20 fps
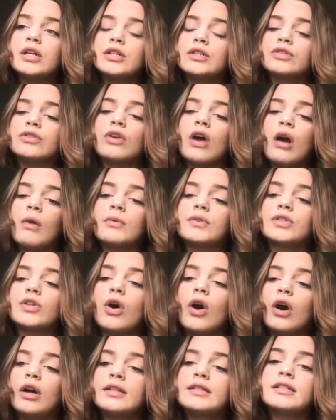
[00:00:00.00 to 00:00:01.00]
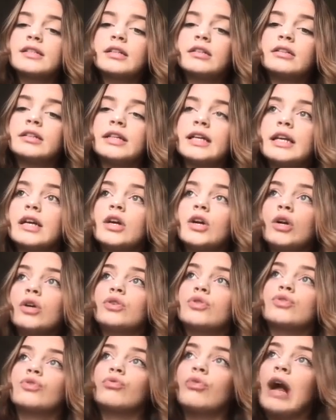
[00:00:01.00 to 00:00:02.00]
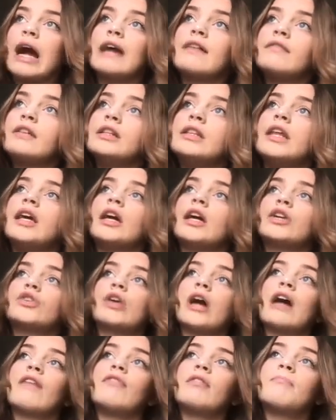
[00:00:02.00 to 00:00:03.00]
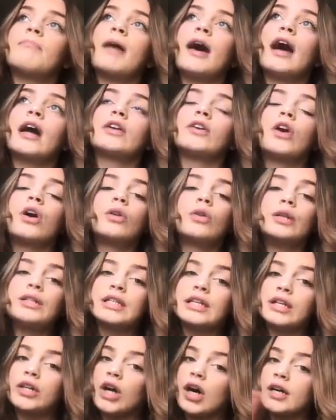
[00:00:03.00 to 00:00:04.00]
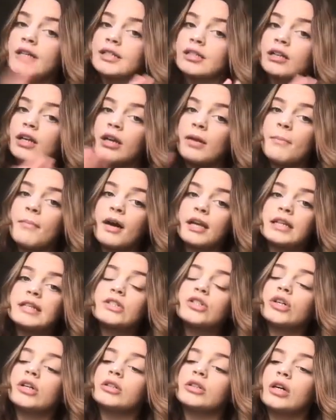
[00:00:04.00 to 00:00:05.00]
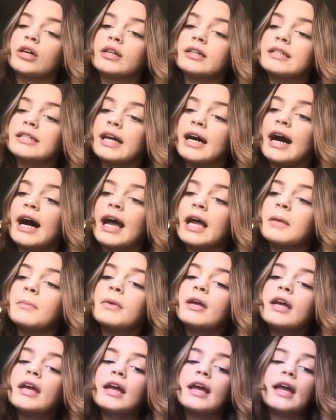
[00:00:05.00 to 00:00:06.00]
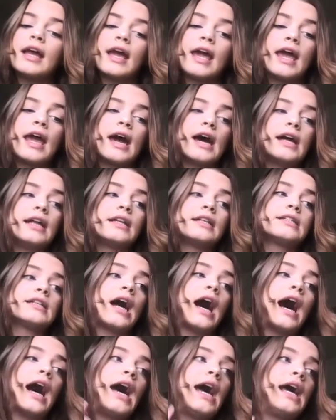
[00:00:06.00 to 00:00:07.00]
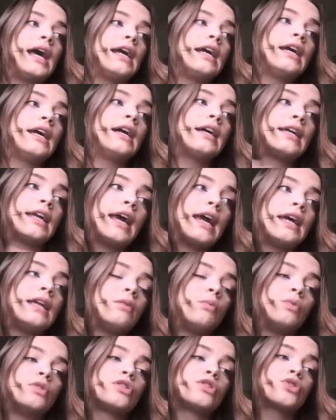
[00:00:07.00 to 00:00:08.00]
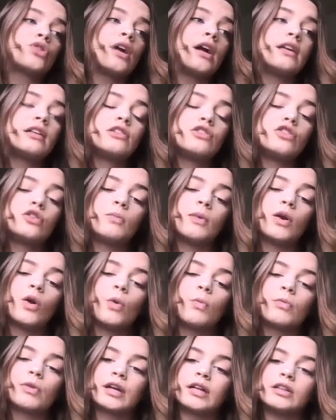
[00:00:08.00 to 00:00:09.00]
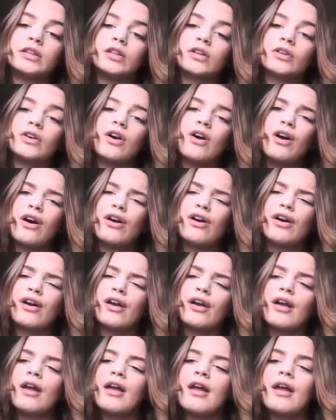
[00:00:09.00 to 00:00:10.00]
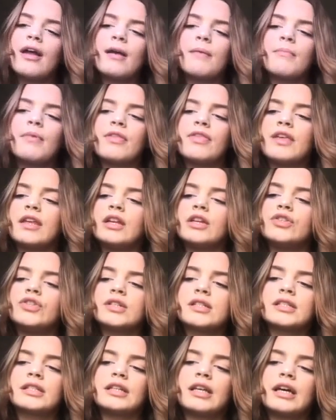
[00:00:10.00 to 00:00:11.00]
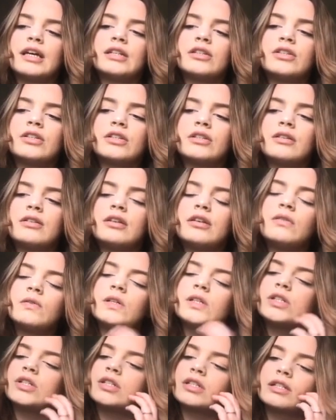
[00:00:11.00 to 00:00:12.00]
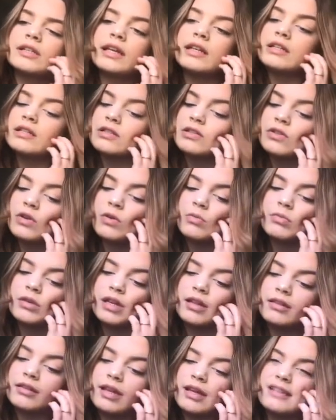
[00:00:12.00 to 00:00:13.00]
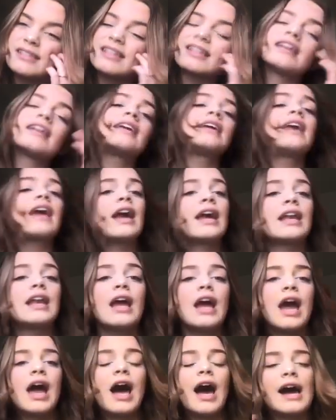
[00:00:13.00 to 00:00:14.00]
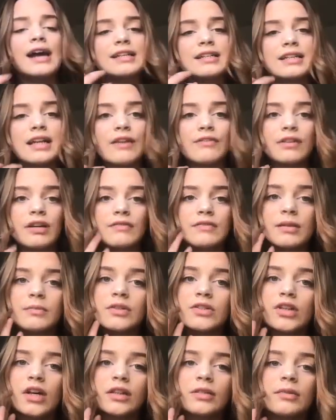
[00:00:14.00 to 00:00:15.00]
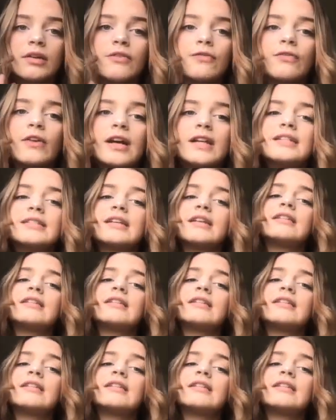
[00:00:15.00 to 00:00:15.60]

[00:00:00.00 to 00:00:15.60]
So I was constantly driving there, driving back. Not only did it cost a lot of money, it took a lot of time. And I, again, was trying to do my homework in the car, but then it just led to so many things. And again, I didn't have enough time to talk to my friends.